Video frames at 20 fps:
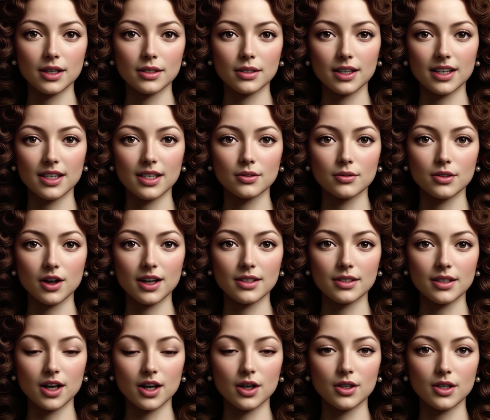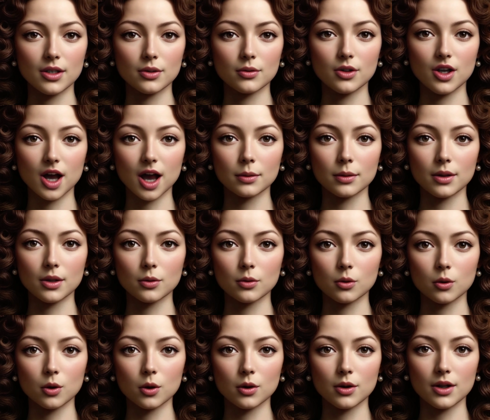that defined the years of James's
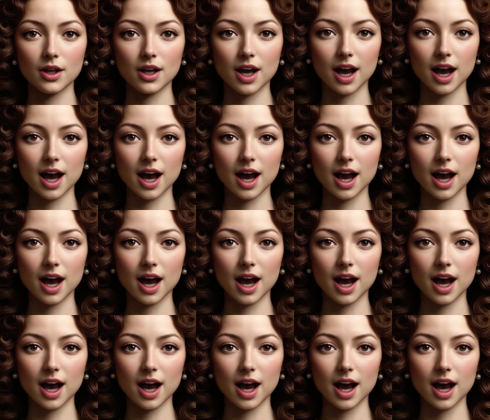rule,